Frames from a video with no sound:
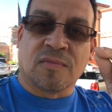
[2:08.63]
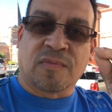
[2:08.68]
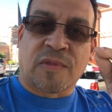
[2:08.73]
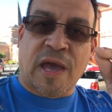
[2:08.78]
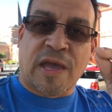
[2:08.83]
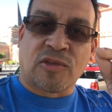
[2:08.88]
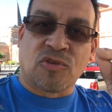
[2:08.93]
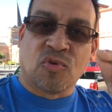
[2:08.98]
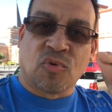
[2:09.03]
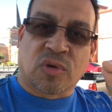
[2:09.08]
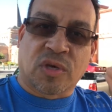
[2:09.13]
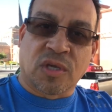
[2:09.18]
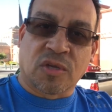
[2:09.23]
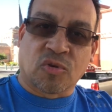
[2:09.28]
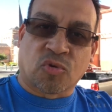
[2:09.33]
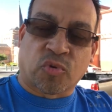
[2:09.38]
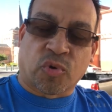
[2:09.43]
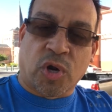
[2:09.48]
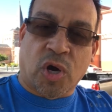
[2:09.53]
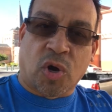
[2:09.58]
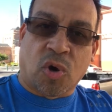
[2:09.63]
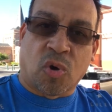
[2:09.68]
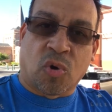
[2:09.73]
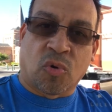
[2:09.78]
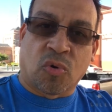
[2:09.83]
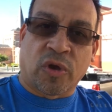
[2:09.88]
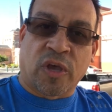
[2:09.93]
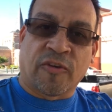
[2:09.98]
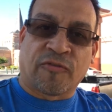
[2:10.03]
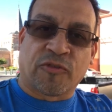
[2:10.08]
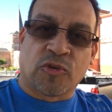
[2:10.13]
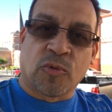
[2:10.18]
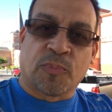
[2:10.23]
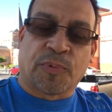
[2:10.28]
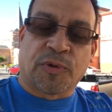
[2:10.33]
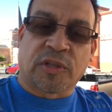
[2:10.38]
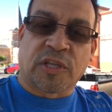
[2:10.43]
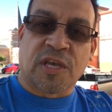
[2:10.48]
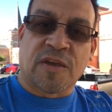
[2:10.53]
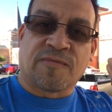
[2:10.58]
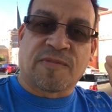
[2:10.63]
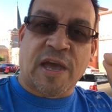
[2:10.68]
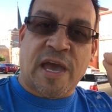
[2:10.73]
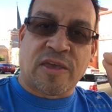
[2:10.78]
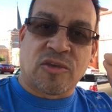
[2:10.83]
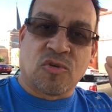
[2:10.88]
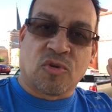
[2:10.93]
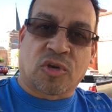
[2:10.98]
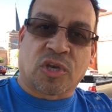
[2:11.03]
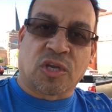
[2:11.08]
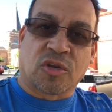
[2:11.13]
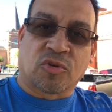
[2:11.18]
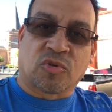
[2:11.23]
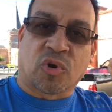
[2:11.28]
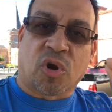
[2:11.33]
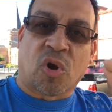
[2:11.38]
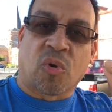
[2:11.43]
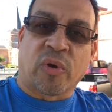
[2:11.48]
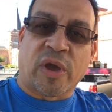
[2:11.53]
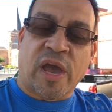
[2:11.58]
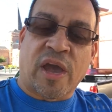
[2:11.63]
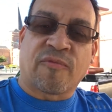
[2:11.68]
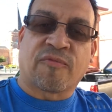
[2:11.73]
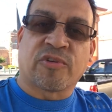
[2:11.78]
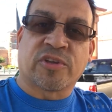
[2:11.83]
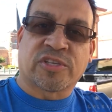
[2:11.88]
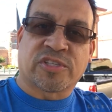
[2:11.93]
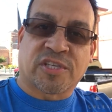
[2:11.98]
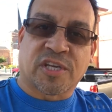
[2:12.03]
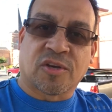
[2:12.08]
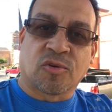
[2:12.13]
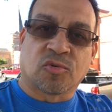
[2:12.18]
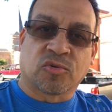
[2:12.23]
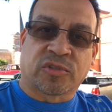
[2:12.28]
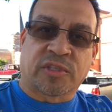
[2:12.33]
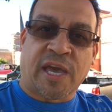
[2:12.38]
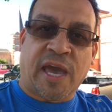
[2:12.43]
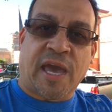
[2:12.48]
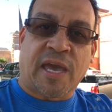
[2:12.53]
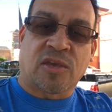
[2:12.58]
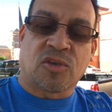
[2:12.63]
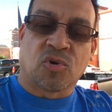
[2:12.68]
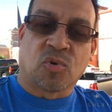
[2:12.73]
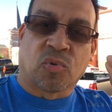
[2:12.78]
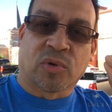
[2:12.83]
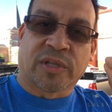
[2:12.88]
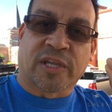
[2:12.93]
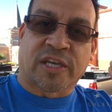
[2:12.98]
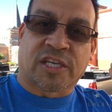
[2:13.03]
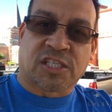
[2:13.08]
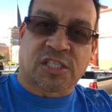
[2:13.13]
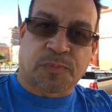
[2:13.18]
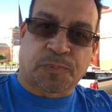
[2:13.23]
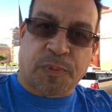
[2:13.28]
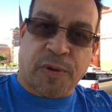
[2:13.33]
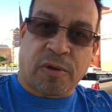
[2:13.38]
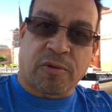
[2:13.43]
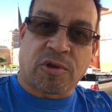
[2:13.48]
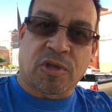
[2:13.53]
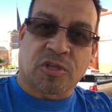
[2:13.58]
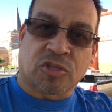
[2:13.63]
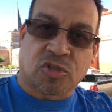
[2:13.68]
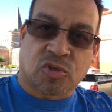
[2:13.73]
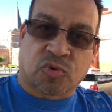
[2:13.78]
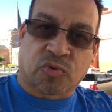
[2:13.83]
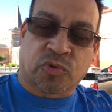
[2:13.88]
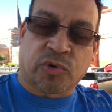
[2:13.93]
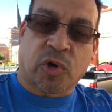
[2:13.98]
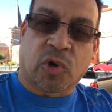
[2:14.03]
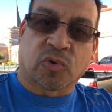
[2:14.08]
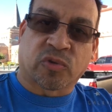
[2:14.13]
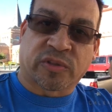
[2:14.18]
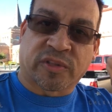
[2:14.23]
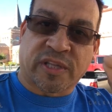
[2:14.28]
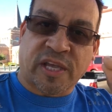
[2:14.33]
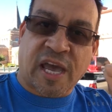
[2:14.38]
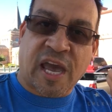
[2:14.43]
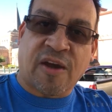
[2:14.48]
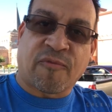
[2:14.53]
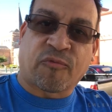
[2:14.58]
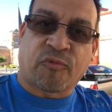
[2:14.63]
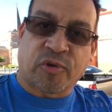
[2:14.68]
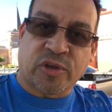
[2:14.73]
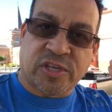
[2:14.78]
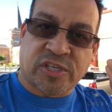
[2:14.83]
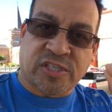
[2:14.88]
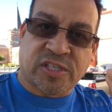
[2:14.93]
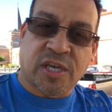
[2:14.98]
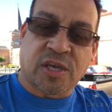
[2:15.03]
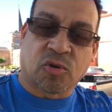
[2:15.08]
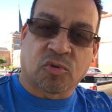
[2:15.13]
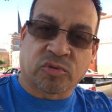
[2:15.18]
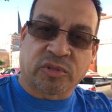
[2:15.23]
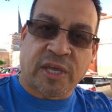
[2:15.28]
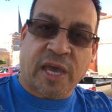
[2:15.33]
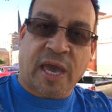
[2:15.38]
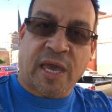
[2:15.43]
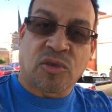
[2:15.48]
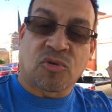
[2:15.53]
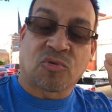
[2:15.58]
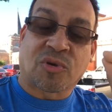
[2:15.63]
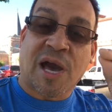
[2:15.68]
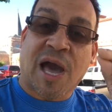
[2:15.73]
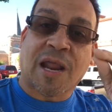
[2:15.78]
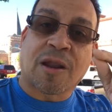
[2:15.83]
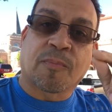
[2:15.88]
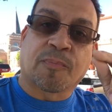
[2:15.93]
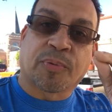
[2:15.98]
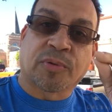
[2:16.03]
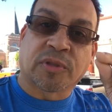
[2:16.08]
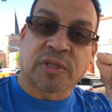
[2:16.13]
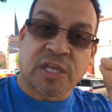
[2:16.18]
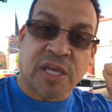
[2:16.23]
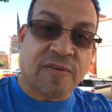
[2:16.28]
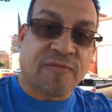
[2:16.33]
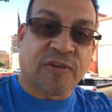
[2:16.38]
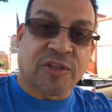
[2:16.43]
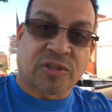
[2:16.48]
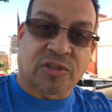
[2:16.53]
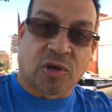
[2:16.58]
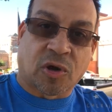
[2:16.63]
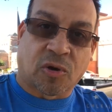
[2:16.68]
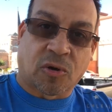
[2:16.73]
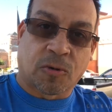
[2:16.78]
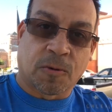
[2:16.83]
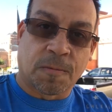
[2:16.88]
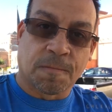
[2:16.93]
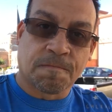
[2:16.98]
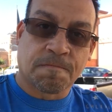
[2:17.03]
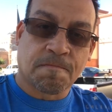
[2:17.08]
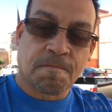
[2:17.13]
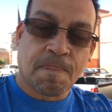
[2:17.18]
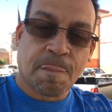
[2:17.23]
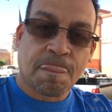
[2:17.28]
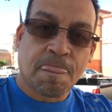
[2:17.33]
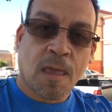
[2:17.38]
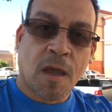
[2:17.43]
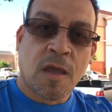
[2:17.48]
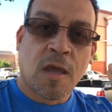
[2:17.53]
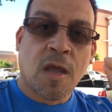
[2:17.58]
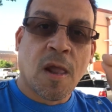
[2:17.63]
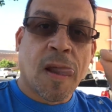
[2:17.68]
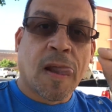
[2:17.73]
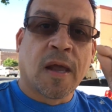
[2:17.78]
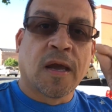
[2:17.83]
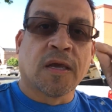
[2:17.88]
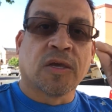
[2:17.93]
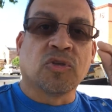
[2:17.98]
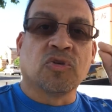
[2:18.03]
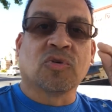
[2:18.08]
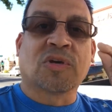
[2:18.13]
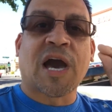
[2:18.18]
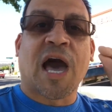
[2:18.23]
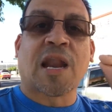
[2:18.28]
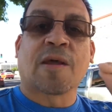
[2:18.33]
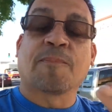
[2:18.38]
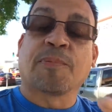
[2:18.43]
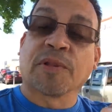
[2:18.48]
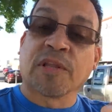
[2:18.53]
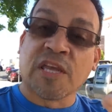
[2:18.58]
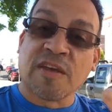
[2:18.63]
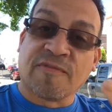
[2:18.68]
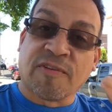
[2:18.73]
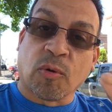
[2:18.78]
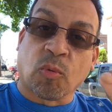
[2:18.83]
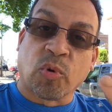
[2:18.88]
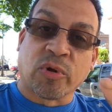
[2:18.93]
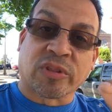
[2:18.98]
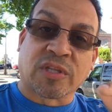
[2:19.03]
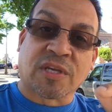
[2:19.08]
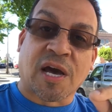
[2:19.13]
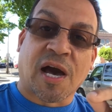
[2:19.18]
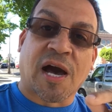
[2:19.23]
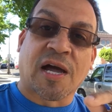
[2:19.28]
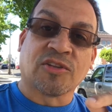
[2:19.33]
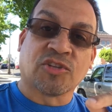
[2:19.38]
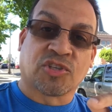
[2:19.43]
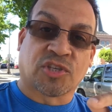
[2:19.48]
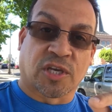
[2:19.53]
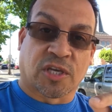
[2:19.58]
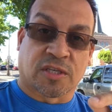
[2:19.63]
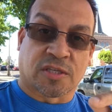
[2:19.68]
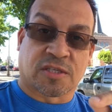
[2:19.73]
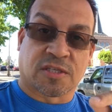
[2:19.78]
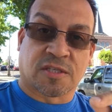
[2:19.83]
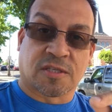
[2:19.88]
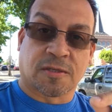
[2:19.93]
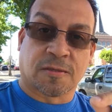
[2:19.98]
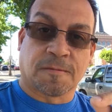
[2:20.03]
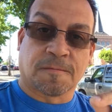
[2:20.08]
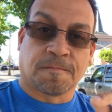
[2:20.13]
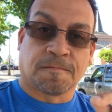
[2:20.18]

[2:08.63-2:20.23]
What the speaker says: that you can grow, if you believe that you can grow every single day, you will experience growth every single day. You gotta believe it though. You gotta believe it with conscience.